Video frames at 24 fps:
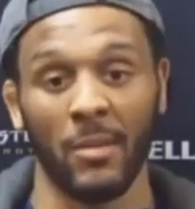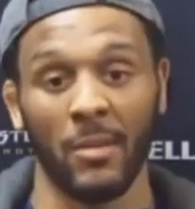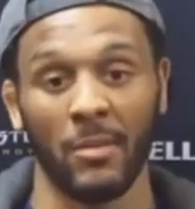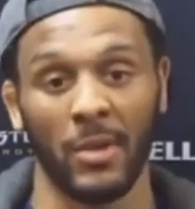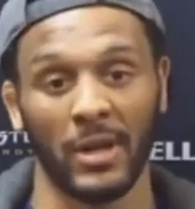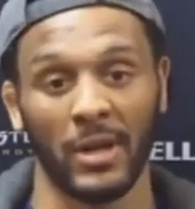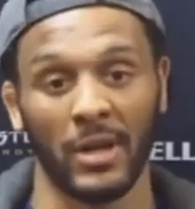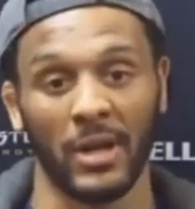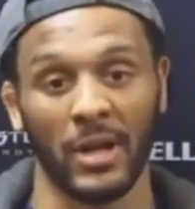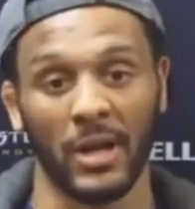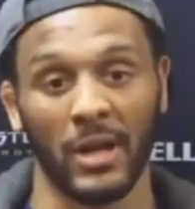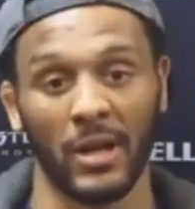
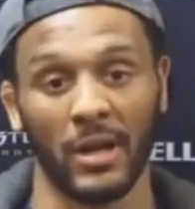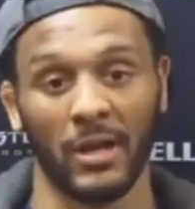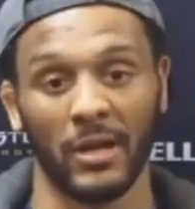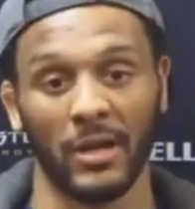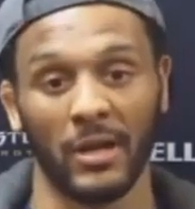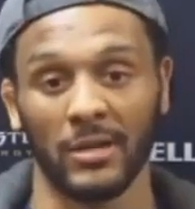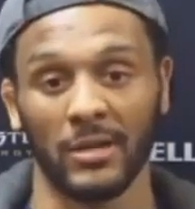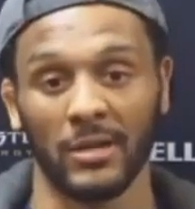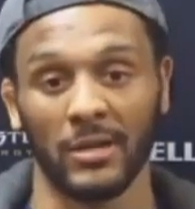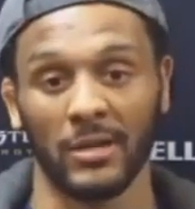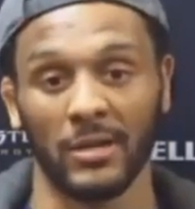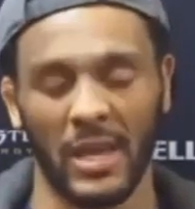But,
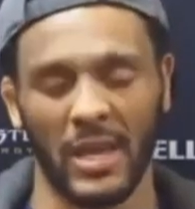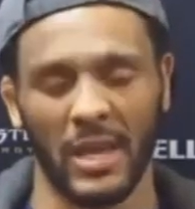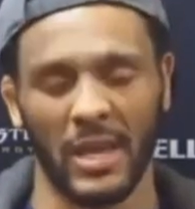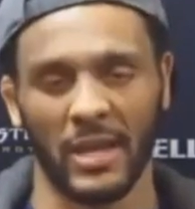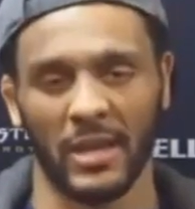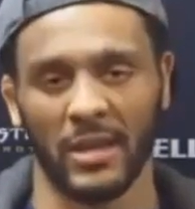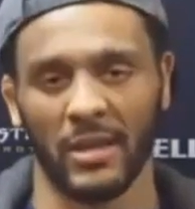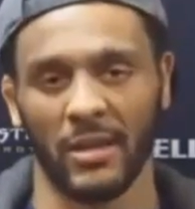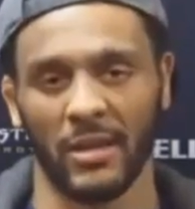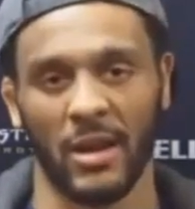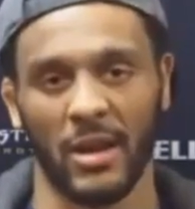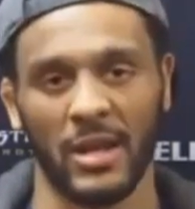yeah,
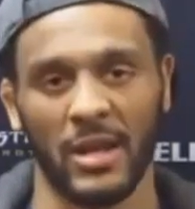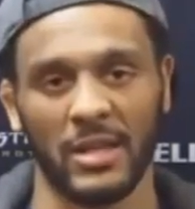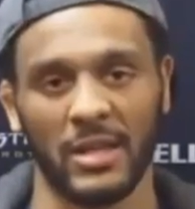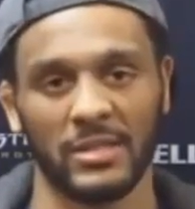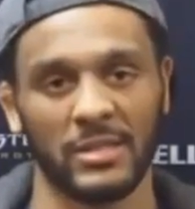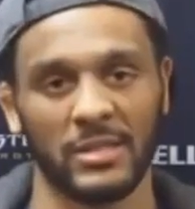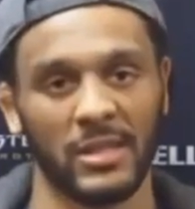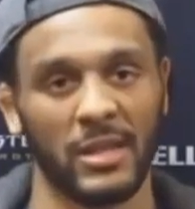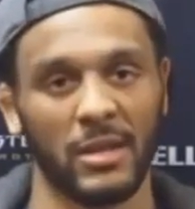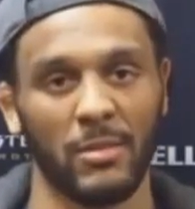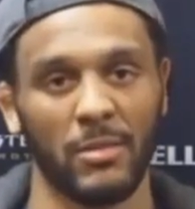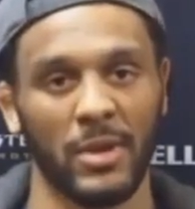congrats
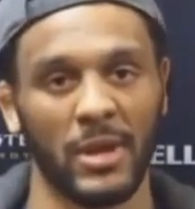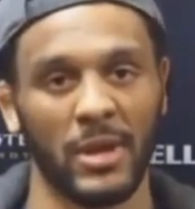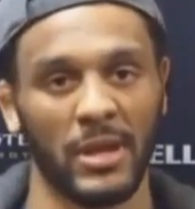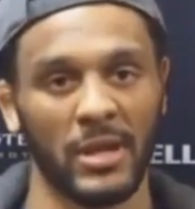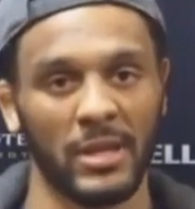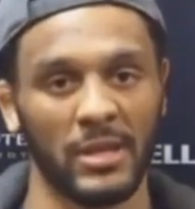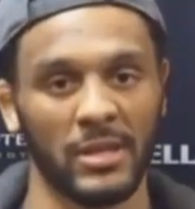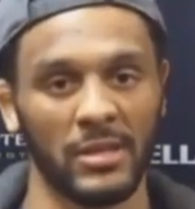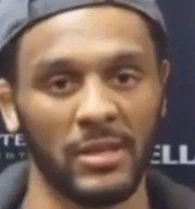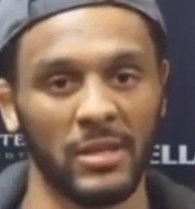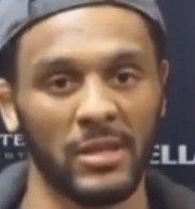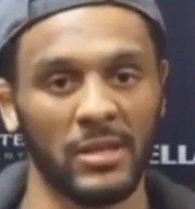to him, man.
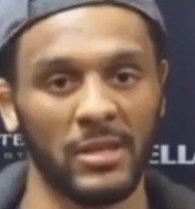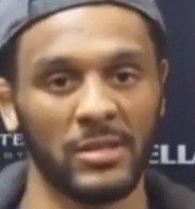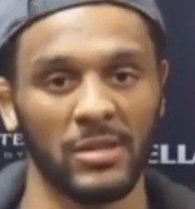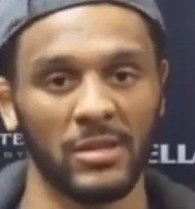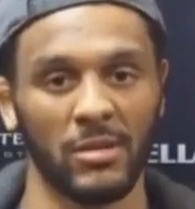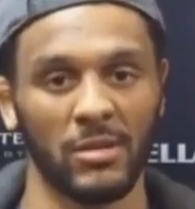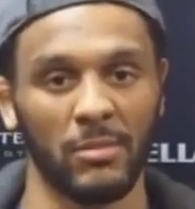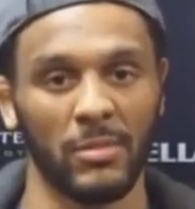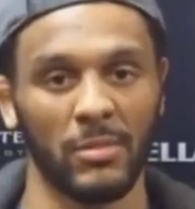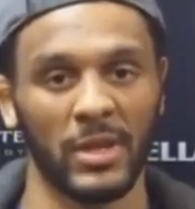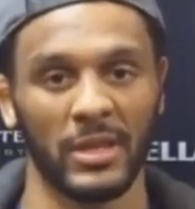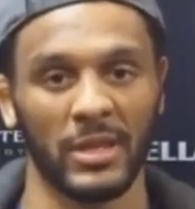He's
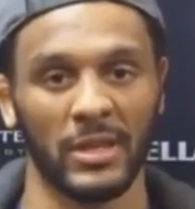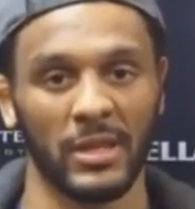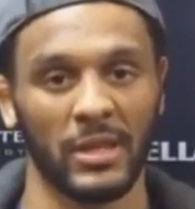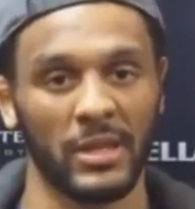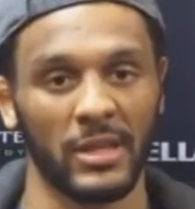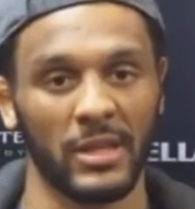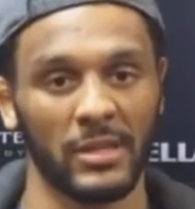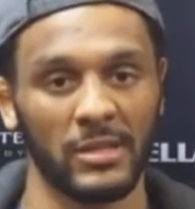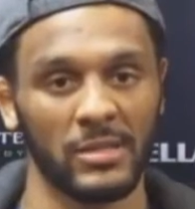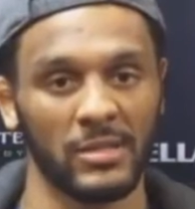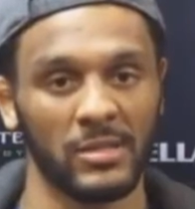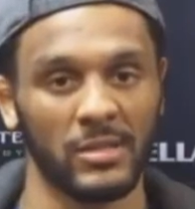doing big
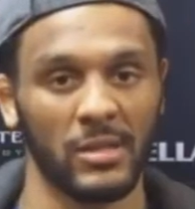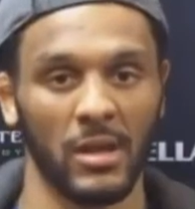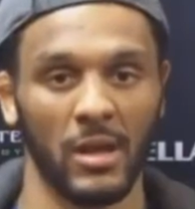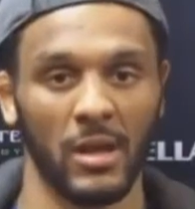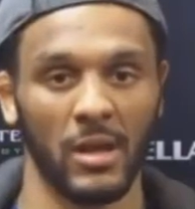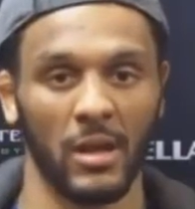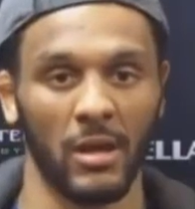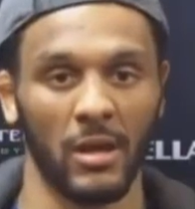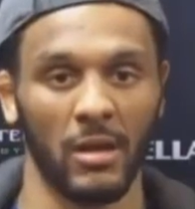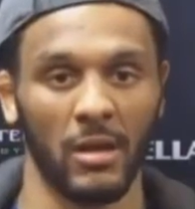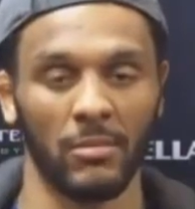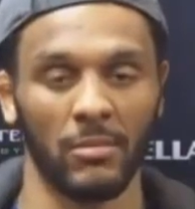things.
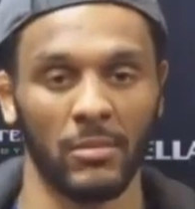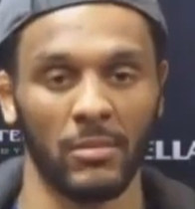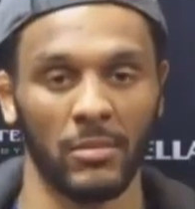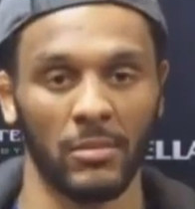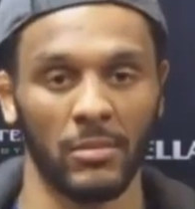At